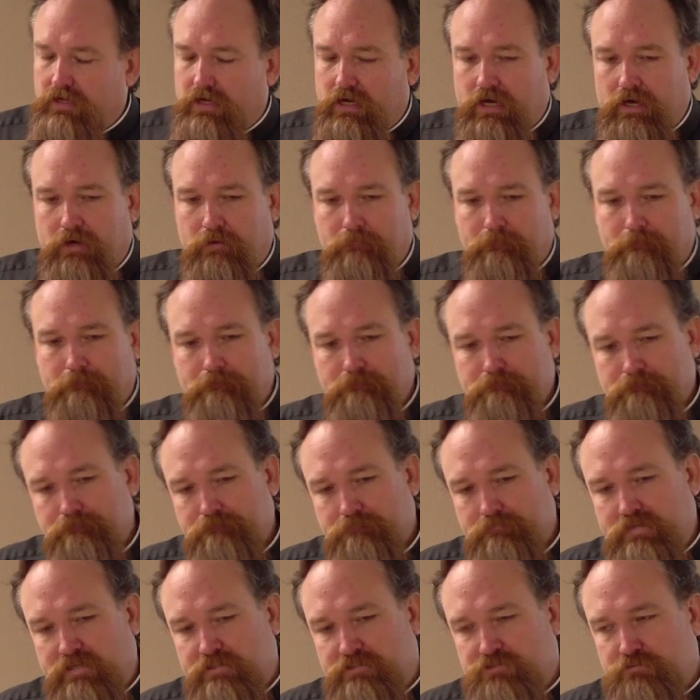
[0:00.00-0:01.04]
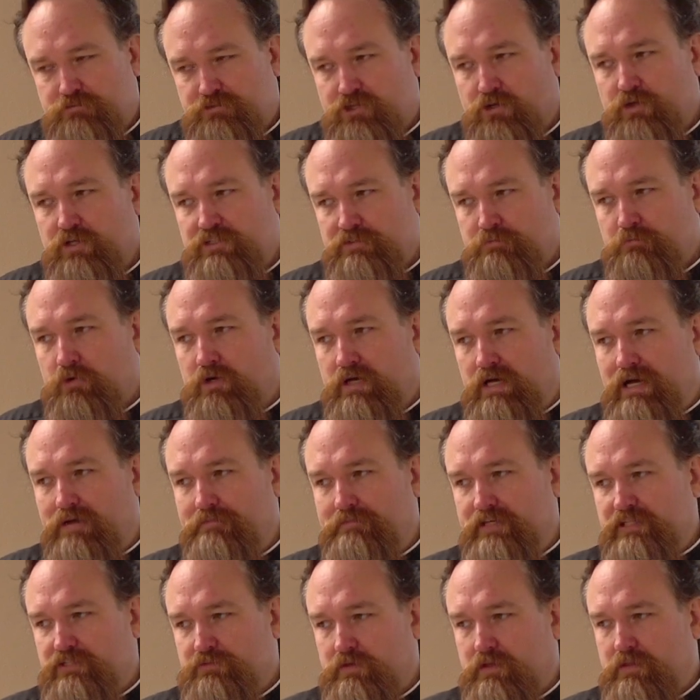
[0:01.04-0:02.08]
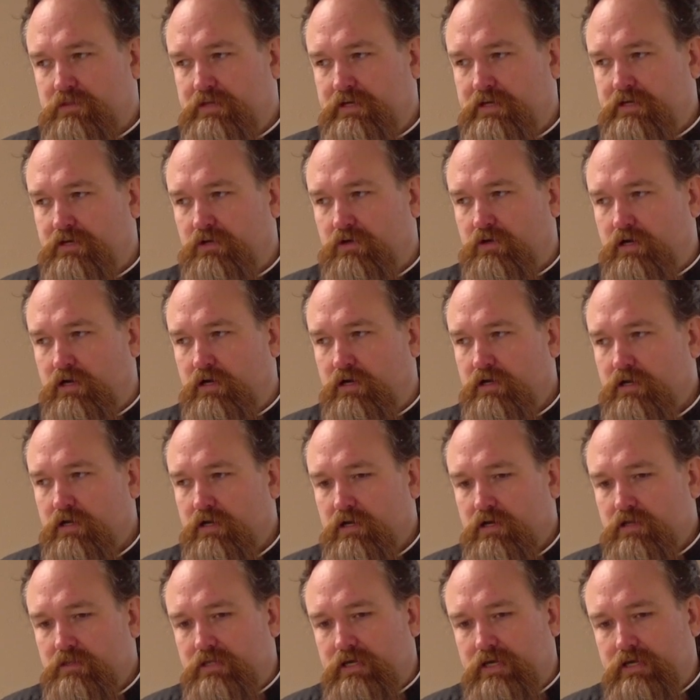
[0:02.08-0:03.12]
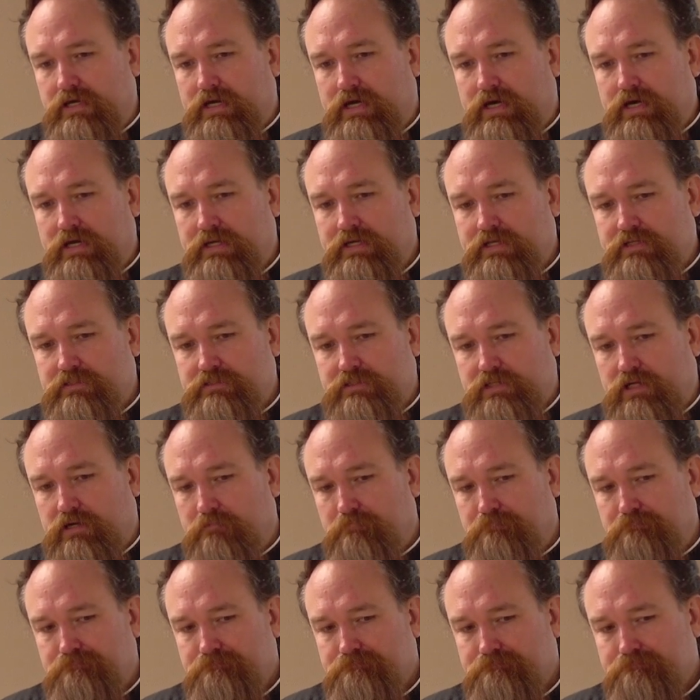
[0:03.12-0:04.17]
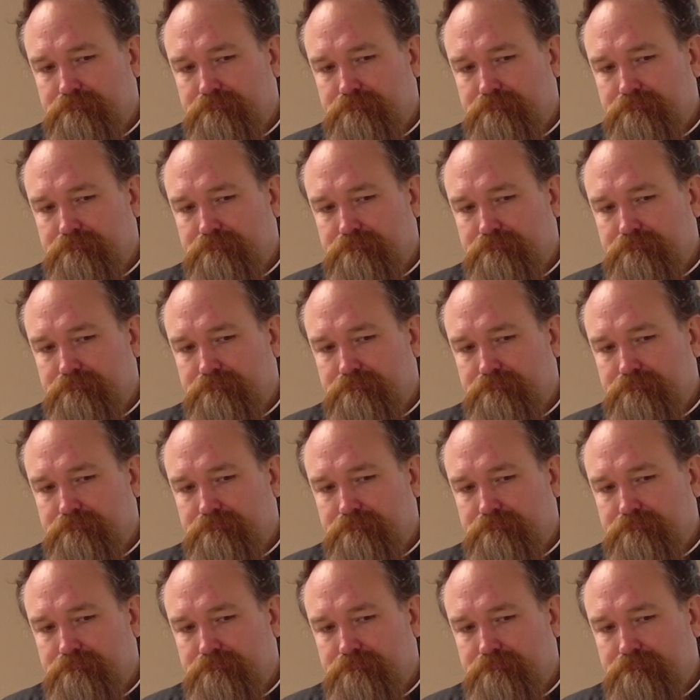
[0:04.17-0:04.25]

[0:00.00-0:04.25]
Um, so it's more obvious with Theodore that, yeah, he's um,